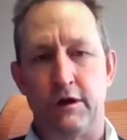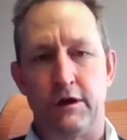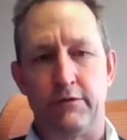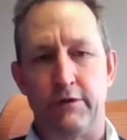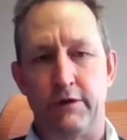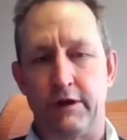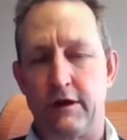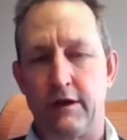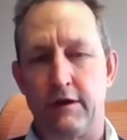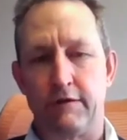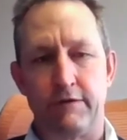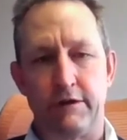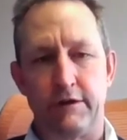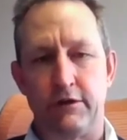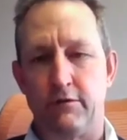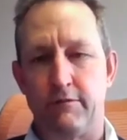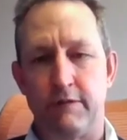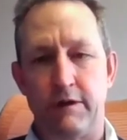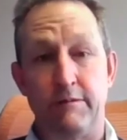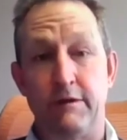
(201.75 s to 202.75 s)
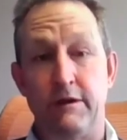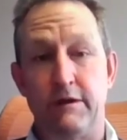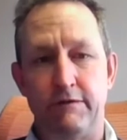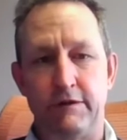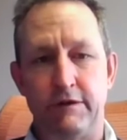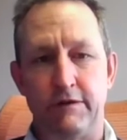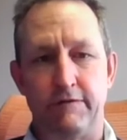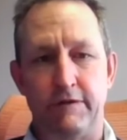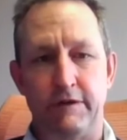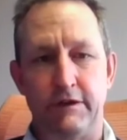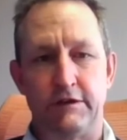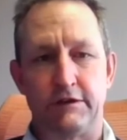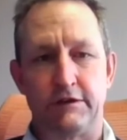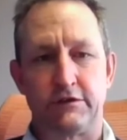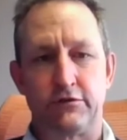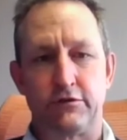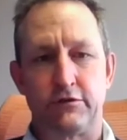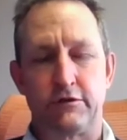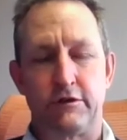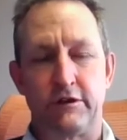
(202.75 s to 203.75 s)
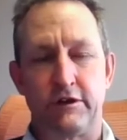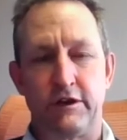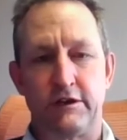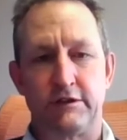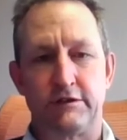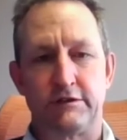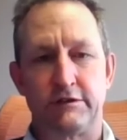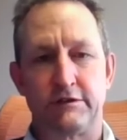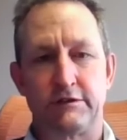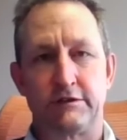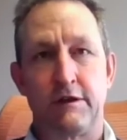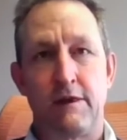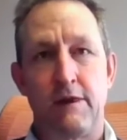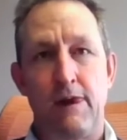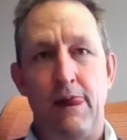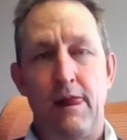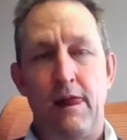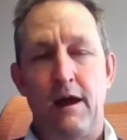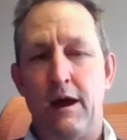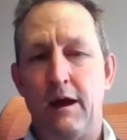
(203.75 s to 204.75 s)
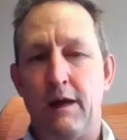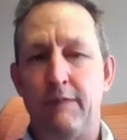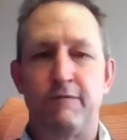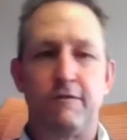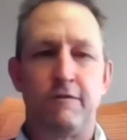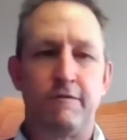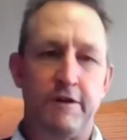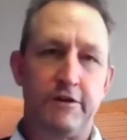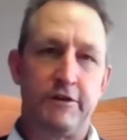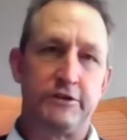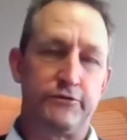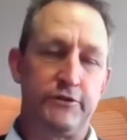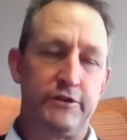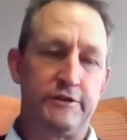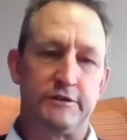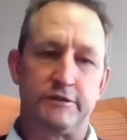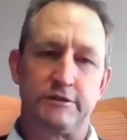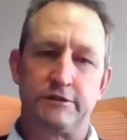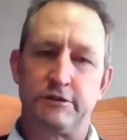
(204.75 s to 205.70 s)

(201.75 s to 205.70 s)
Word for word: recovery or maybe even a V in certain cases for various reasons.